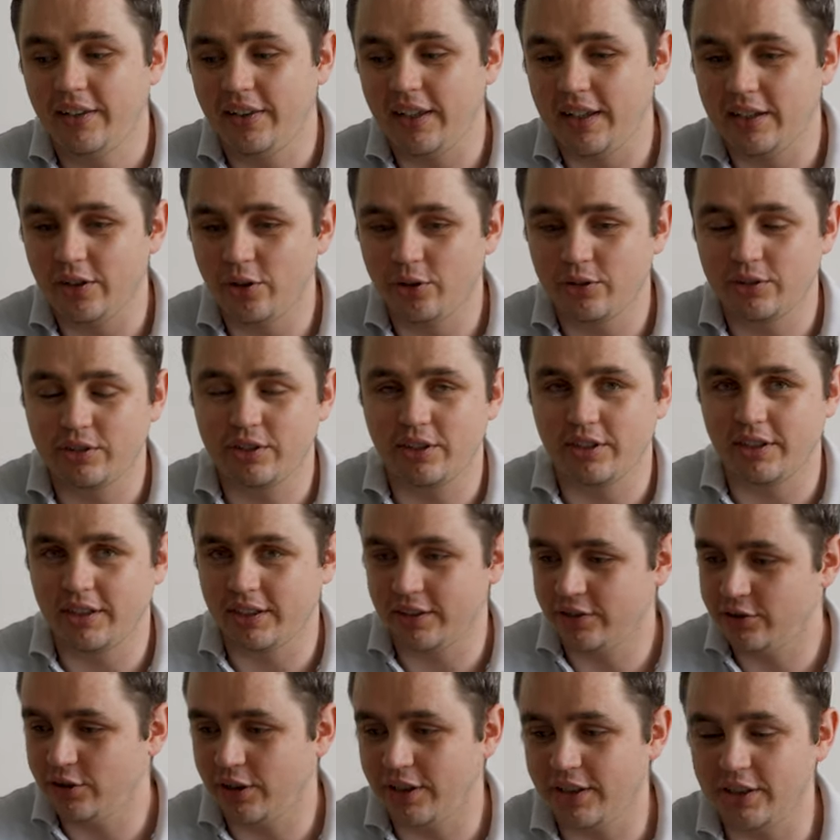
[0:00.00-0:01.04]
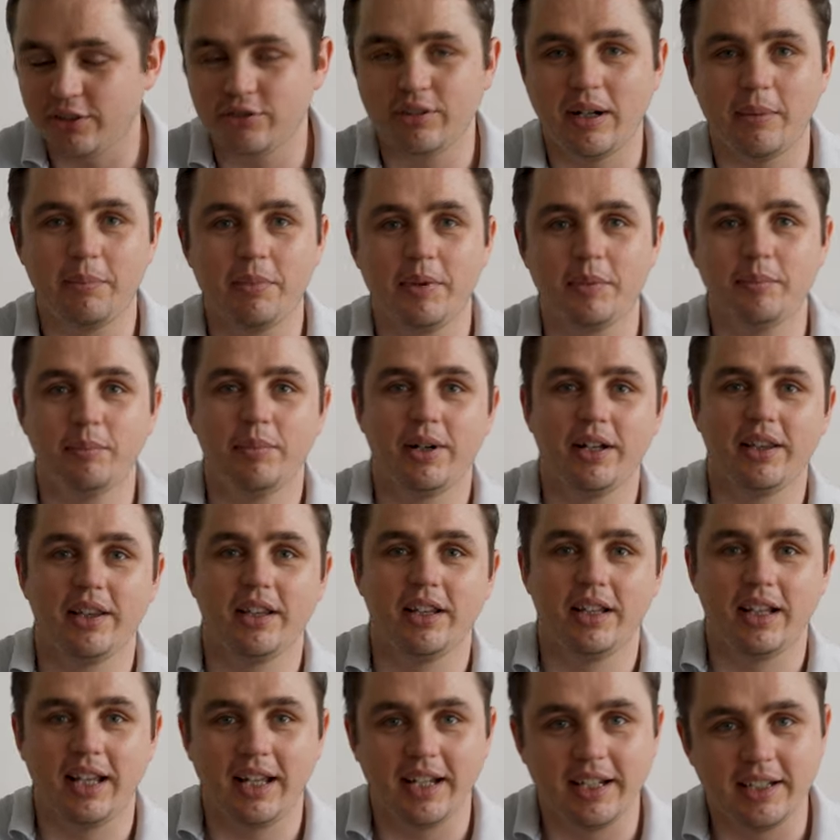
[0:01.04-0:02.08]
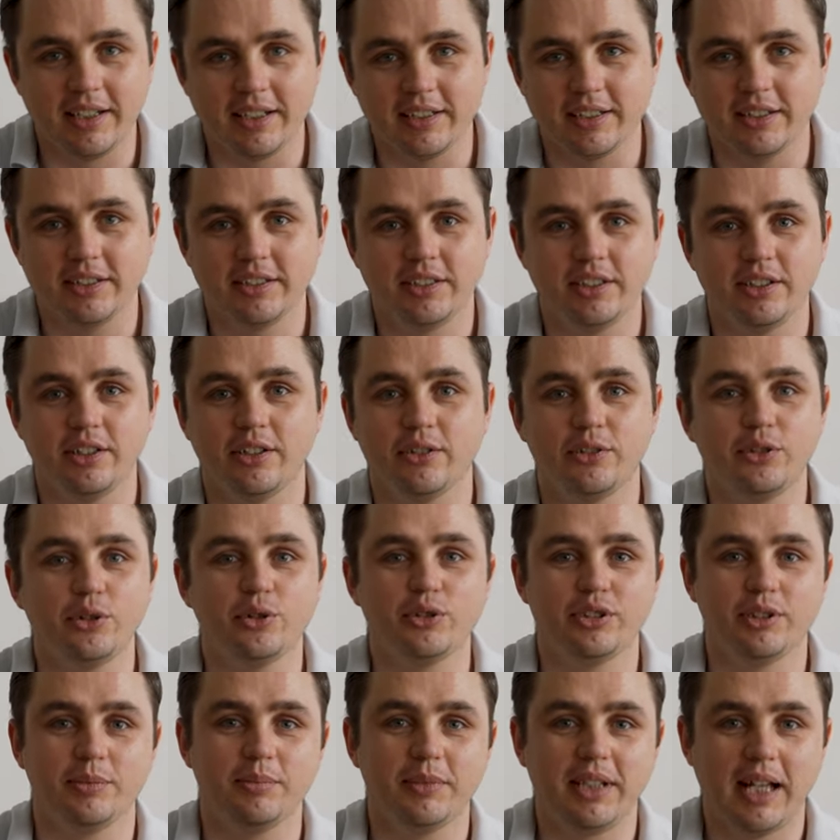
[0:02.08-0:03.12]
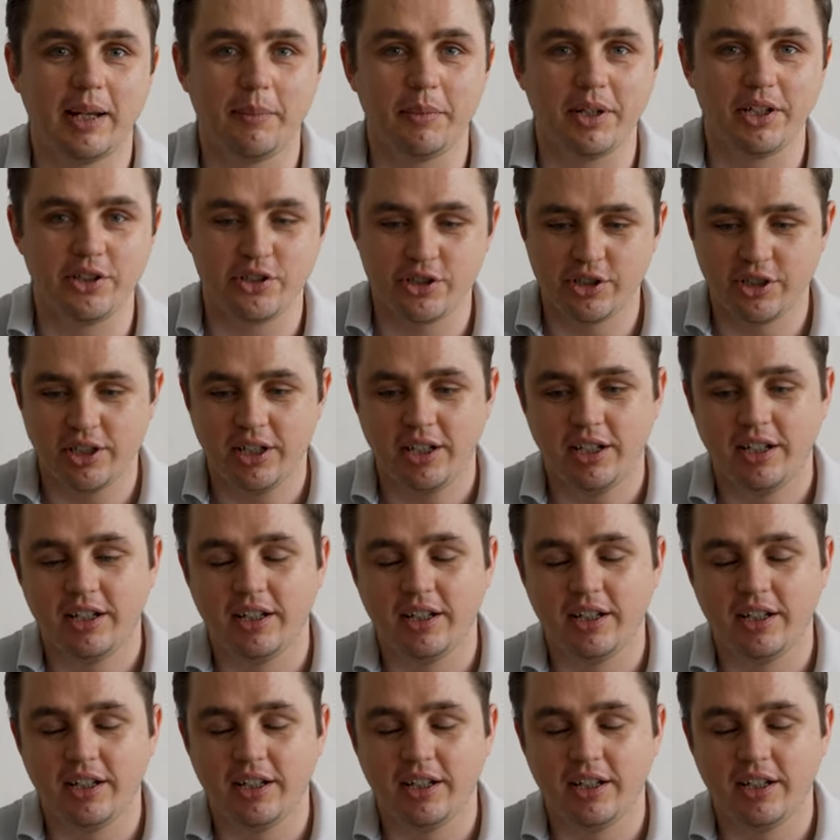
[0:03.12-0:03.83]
they're not going to try and grab them by the leg and, you know, do some damage.